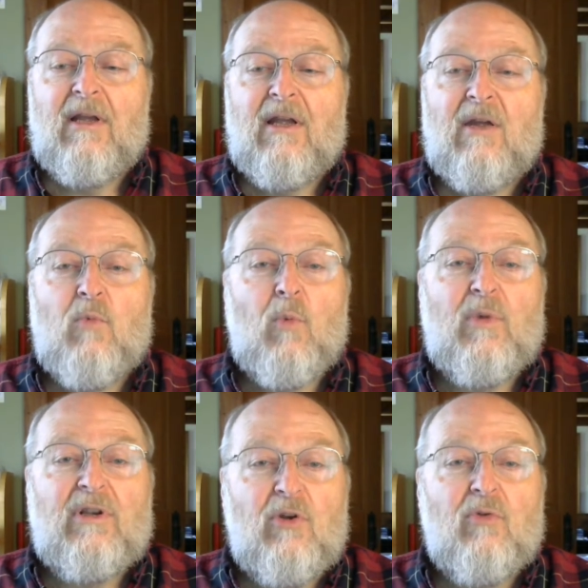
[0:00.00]
When
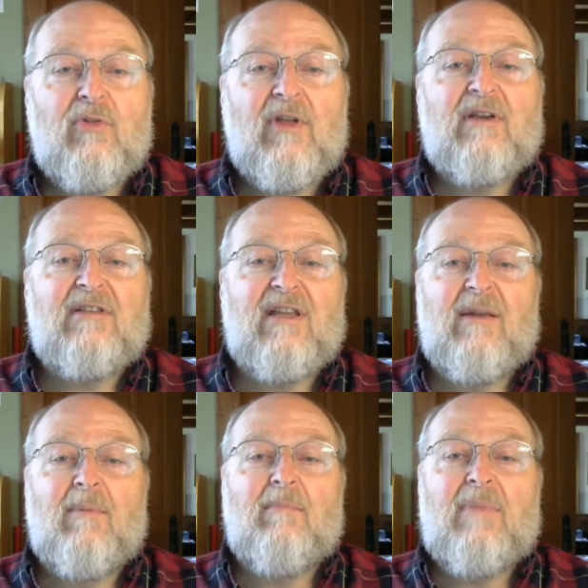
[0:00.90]
we do this, it
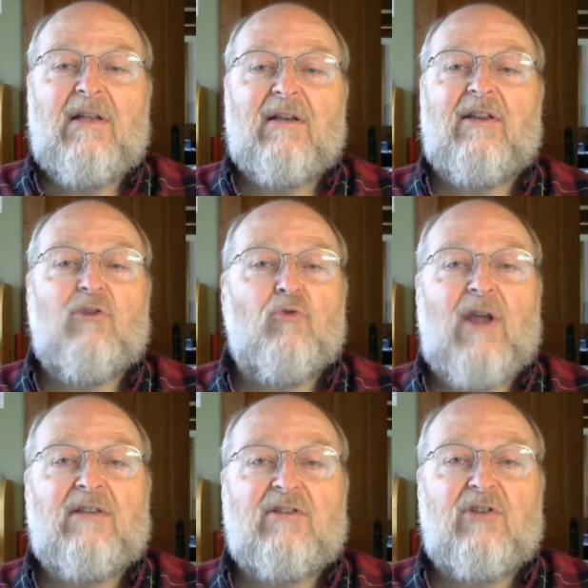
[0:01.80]
immediately
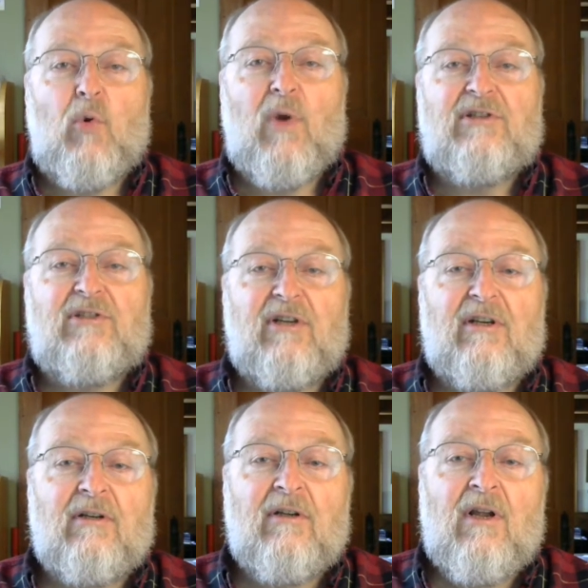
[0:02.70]
raises the
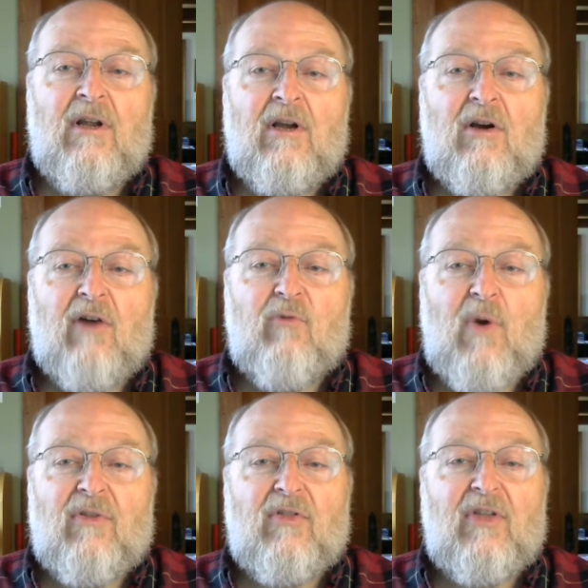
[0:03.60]
question of
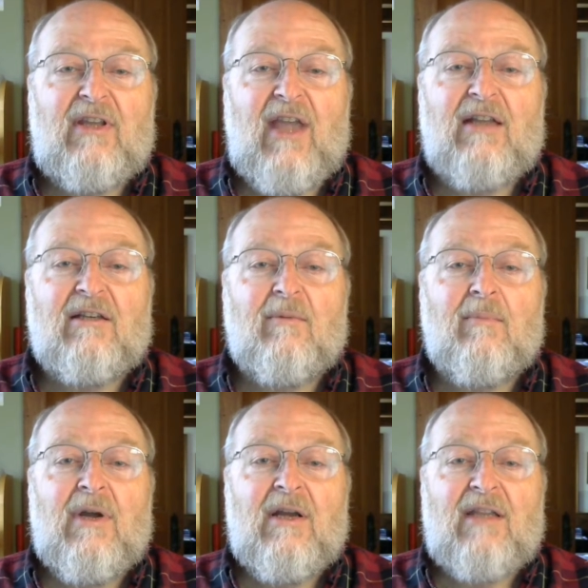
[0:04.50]
whether the kingdom
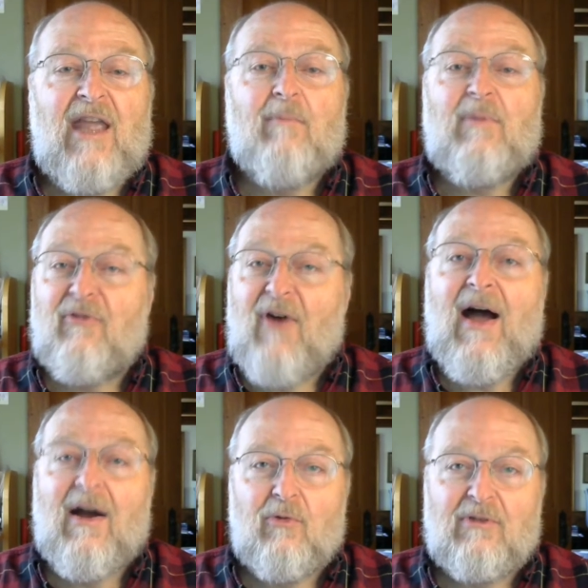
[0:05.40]
can be
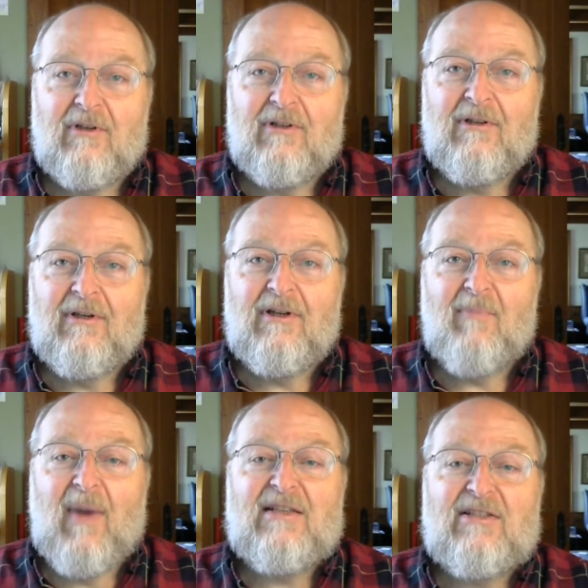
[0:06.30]
found
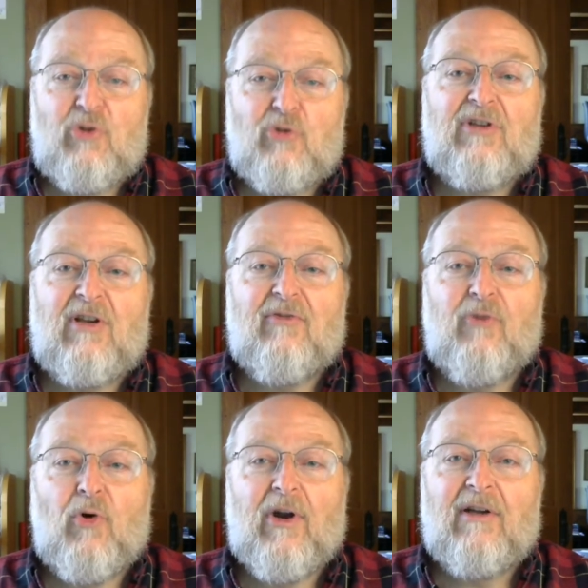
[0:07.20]
by searching
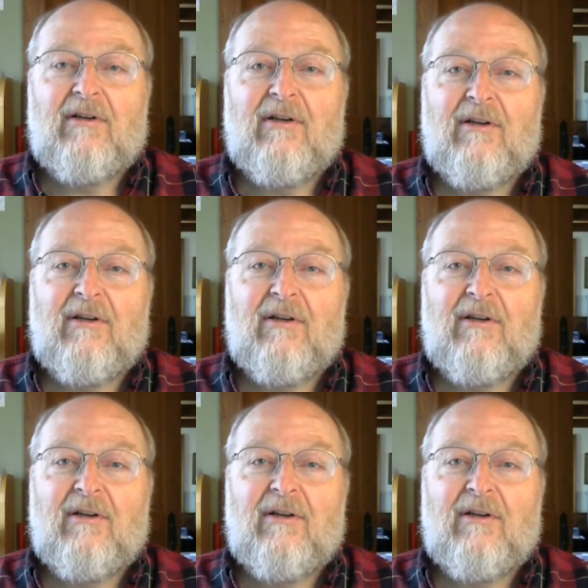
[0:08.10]
for it,